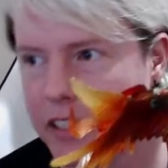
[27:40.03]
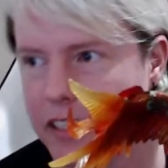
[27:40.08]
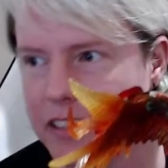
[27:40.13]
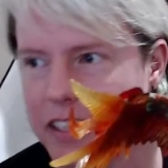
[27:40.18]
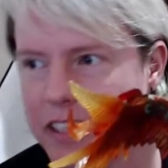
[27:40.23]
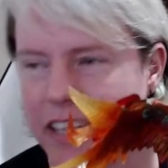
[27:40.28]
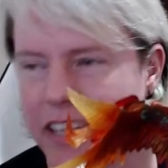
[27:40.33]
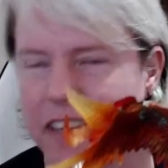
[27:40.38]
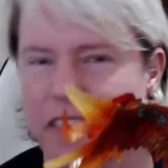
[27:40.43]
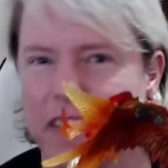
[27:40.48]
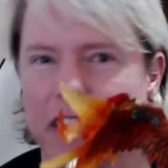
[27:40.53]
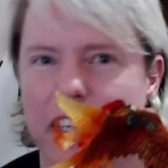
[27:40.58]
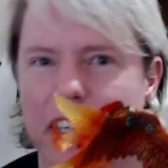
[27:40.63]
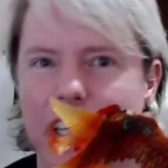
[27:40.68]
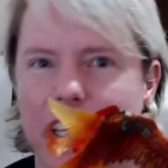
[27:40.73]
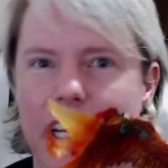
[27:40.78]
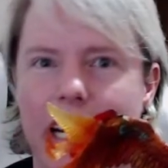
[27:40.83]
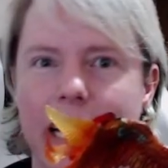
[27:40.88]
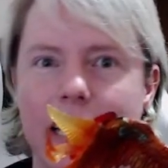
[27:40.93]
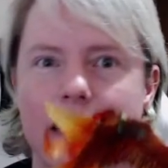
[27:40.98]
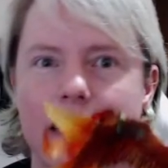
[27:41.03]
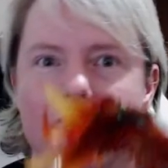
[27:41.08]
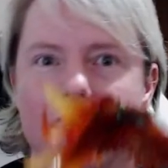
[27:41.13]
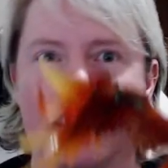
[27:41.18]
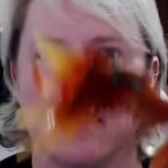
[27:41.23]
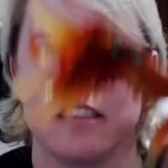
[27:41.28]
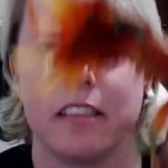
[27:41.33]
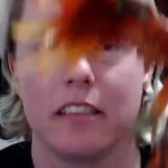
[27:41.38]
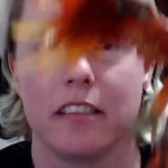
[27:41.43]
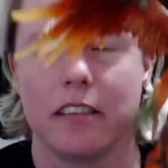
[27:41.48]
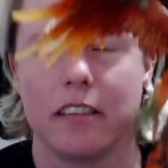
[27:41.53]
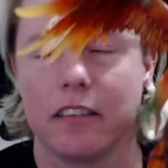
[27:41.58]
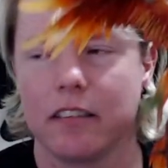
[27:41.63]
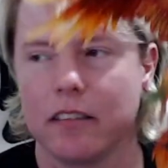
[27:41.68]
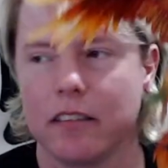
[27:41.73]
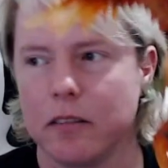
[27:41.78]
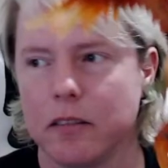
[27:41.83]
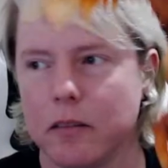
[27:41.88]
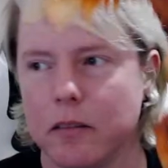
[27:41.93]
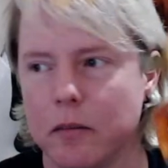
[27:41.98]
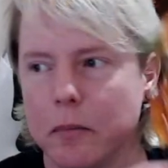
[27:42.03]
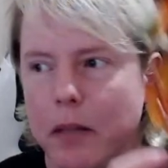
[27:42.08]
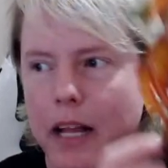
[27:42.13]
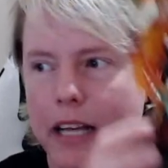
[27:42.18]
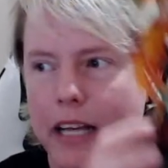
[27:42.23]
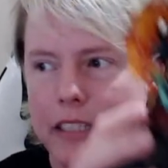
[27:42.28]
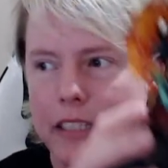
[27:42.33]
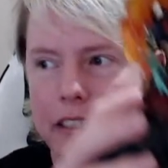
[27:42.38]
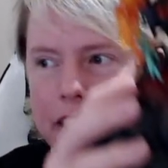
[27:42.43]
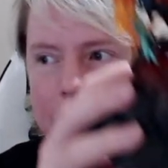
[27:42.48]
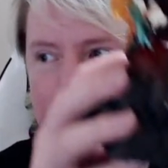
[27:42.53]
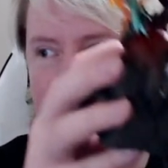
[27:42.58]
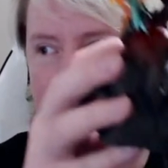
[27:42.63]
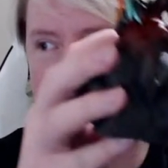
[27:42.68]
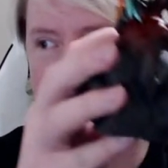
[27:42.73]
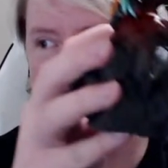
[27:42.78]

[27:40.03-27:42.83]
like a very light plastic.